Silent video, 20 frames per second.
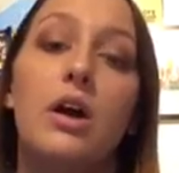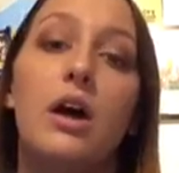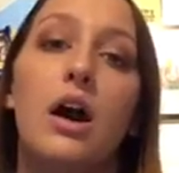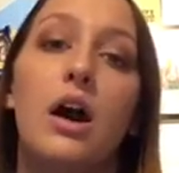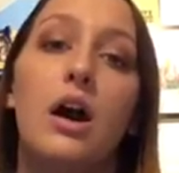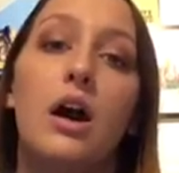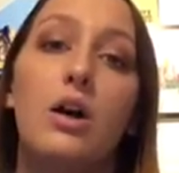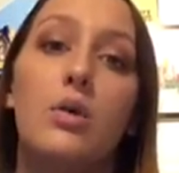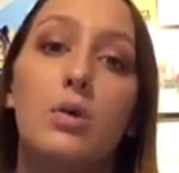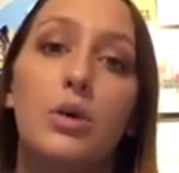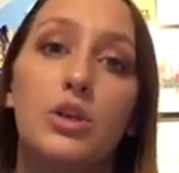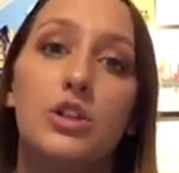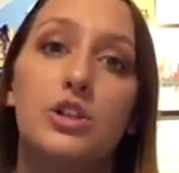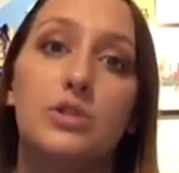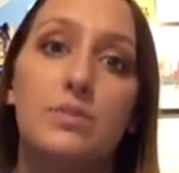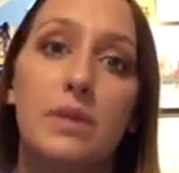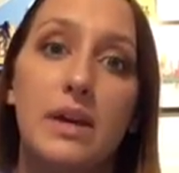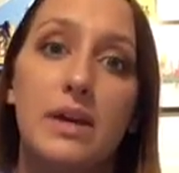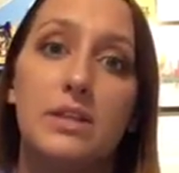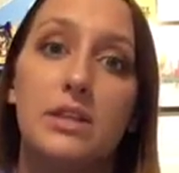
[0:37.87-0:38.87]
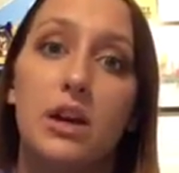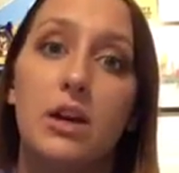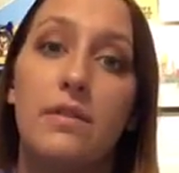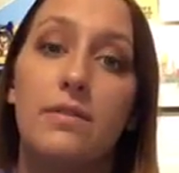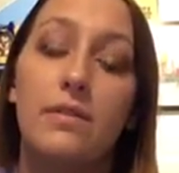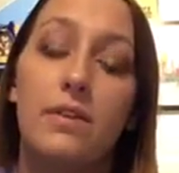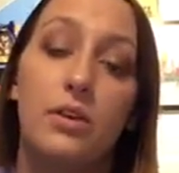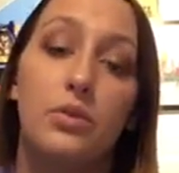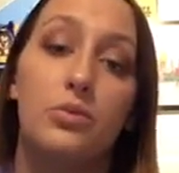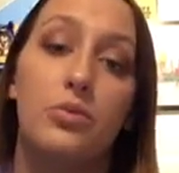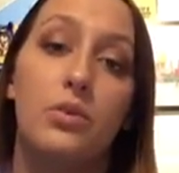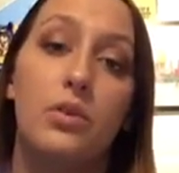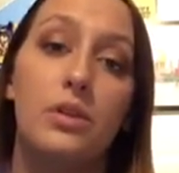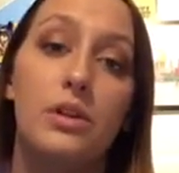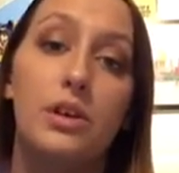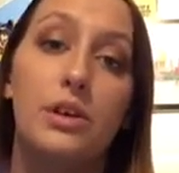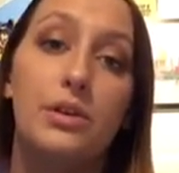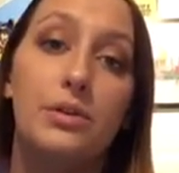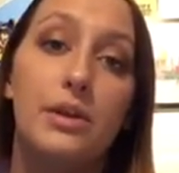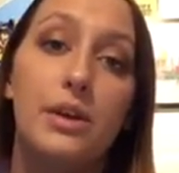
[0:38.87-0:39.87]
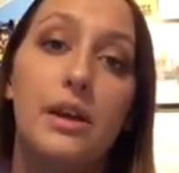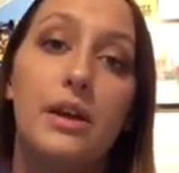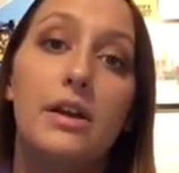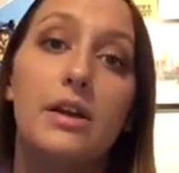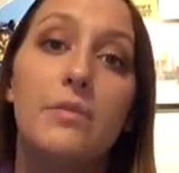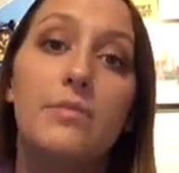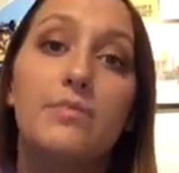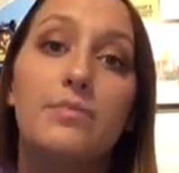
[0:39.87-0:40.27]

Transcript: which makes our field really unique.